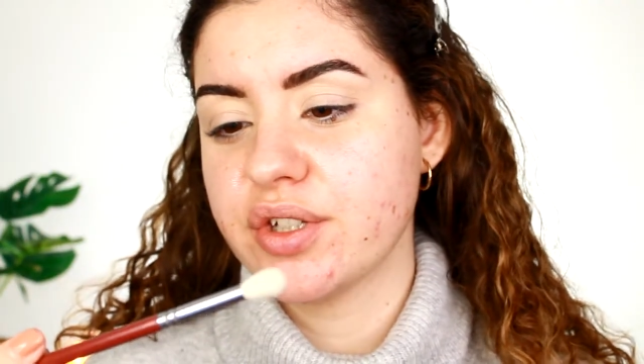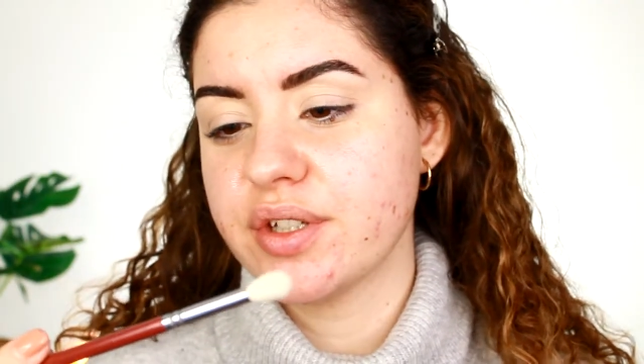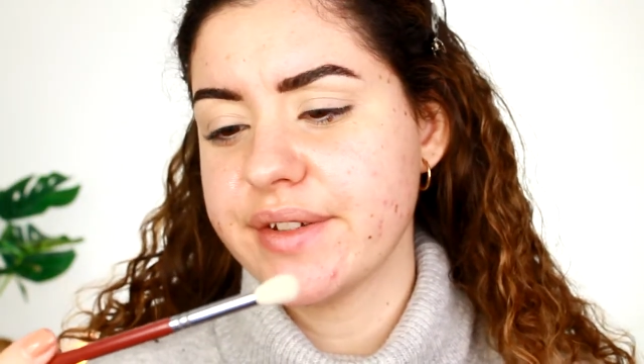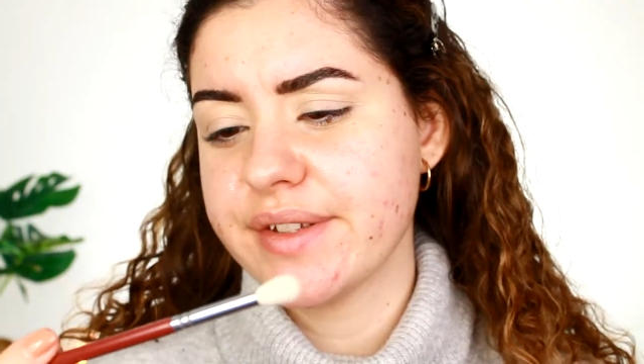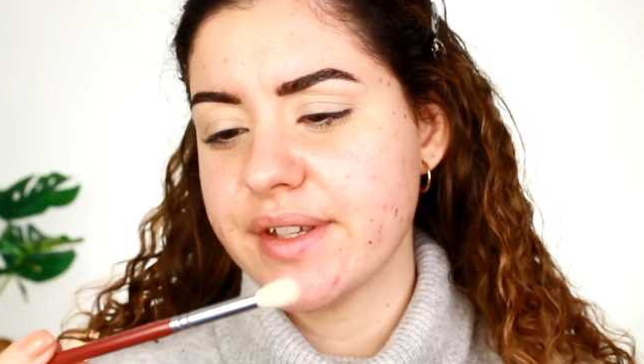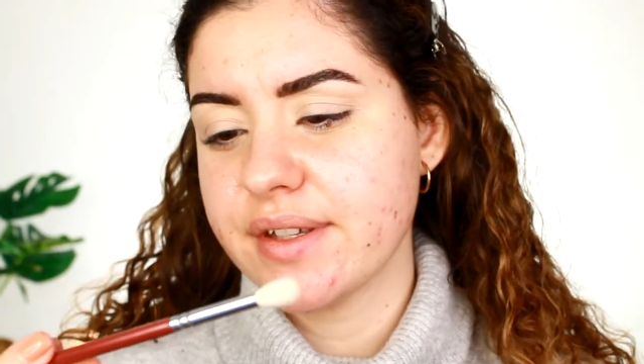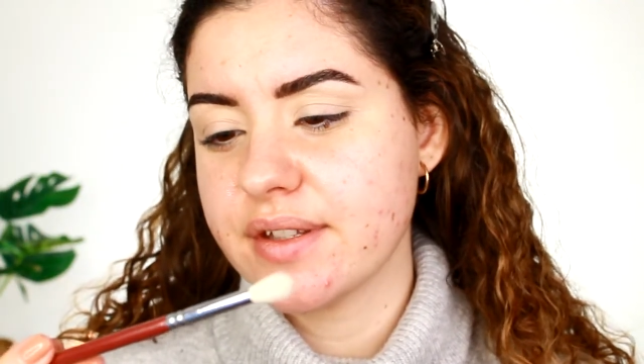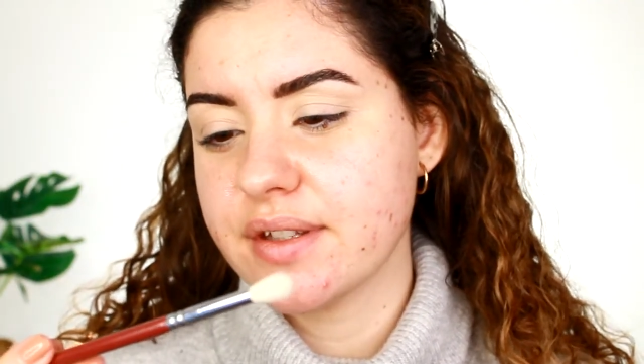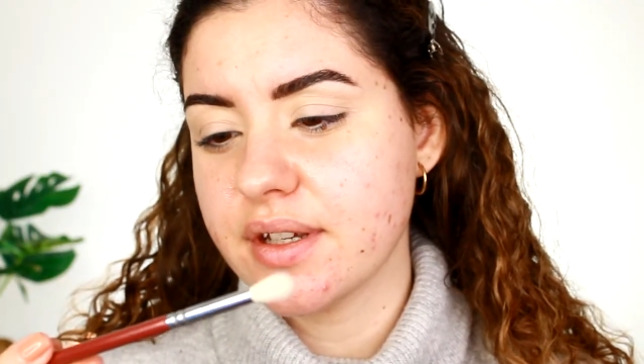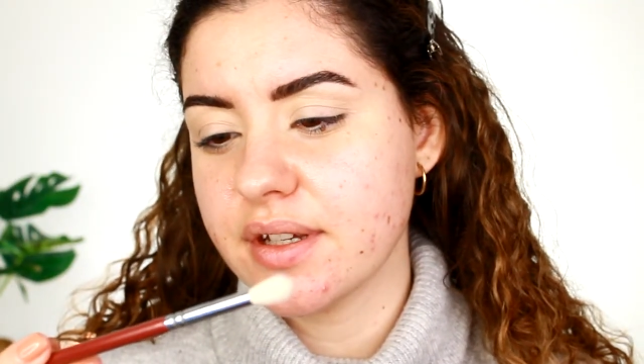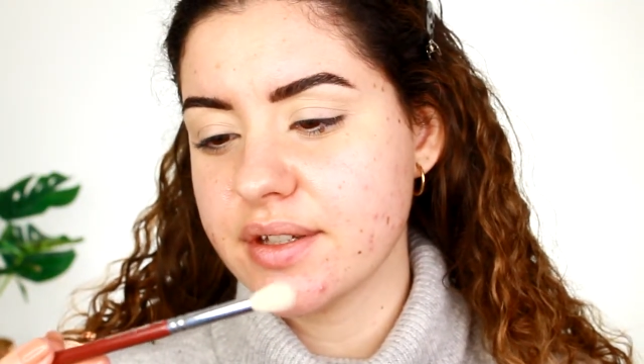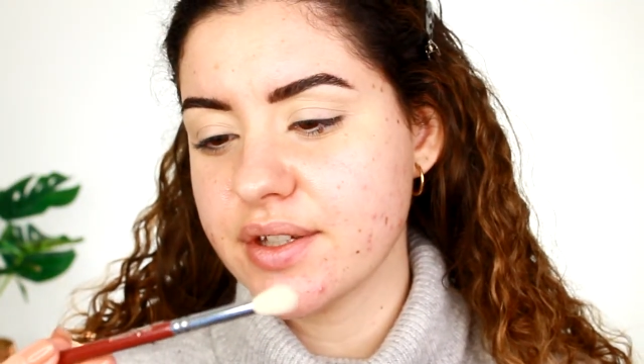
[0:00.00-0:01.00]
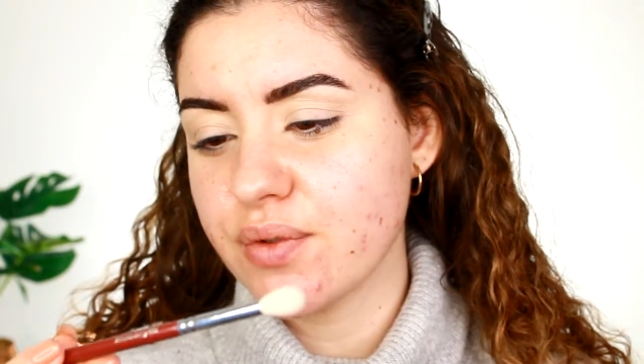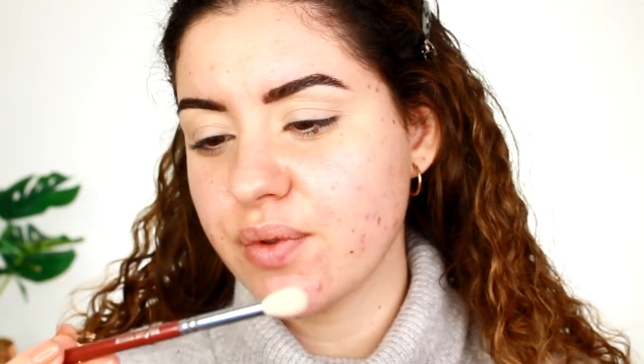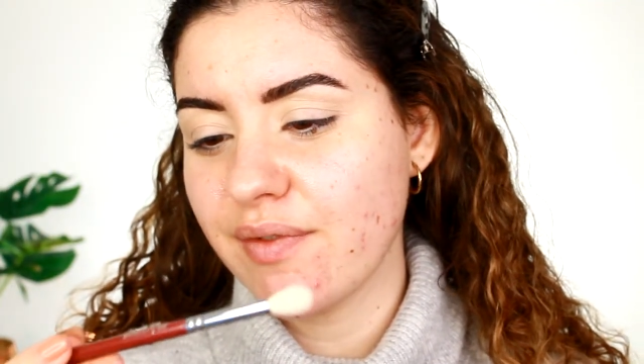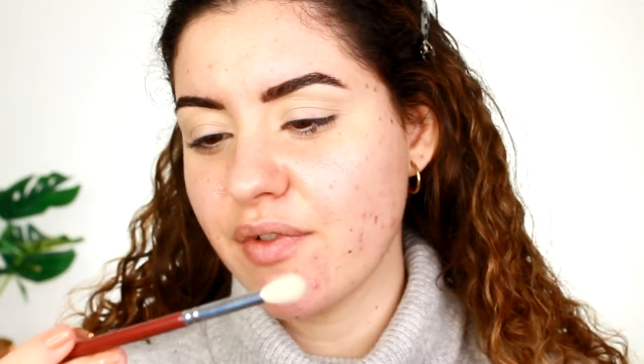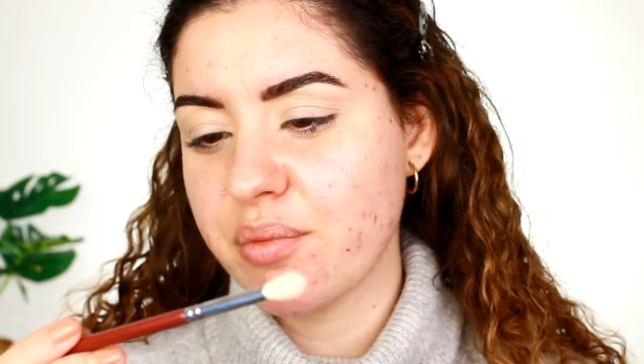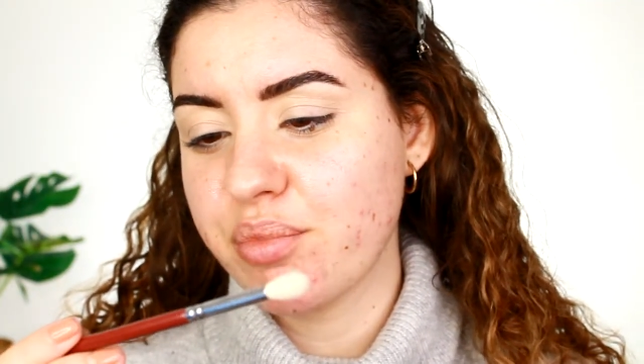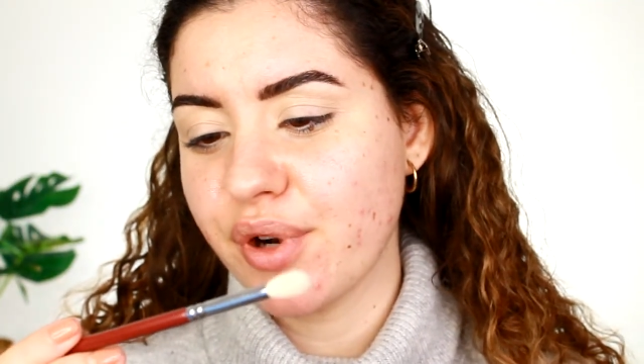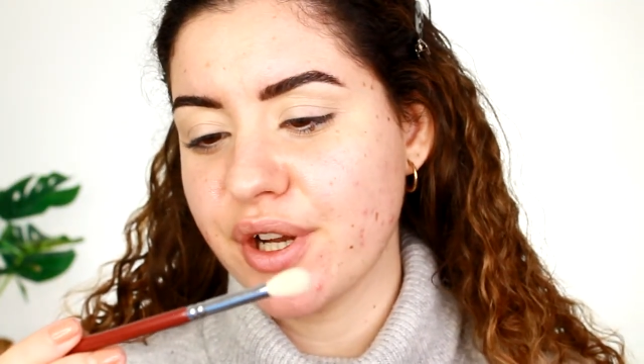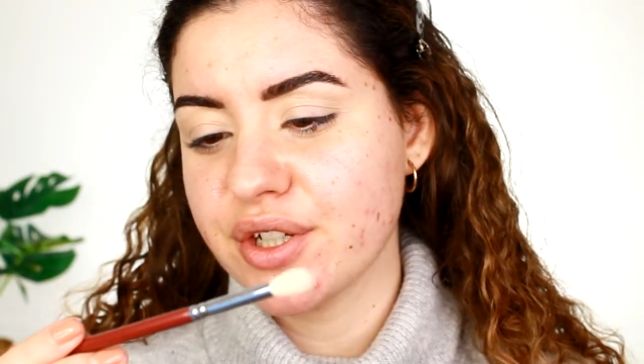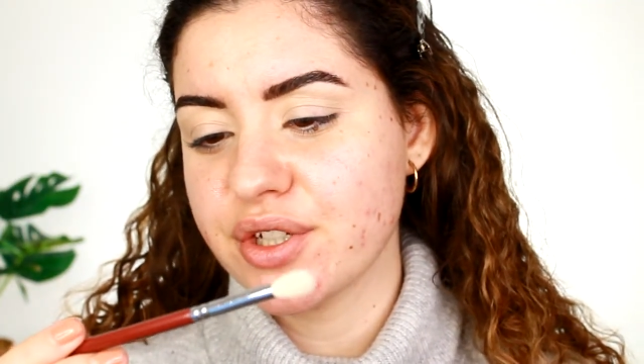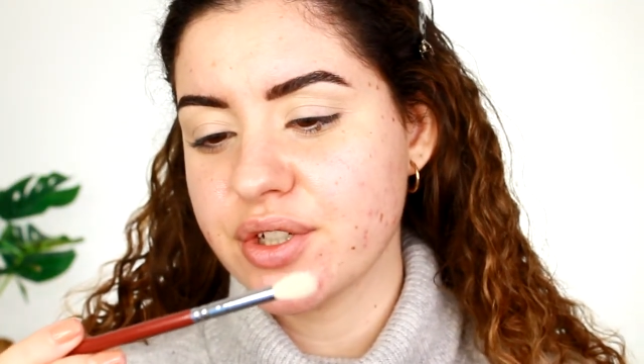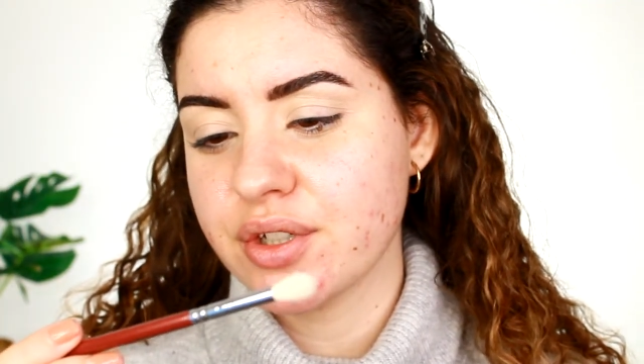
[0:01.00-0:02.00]
This is the Zoeva
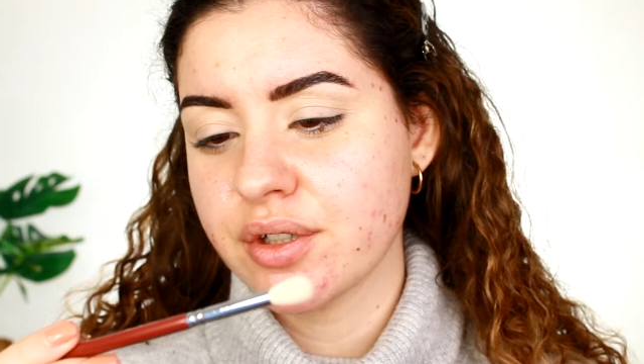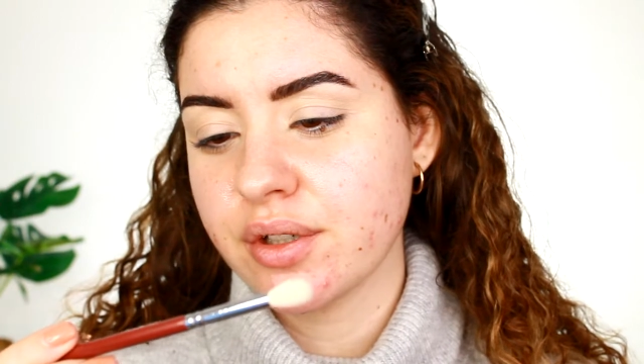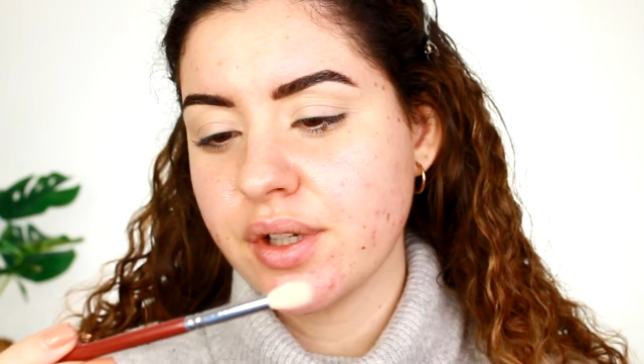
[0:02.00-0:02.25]
brush,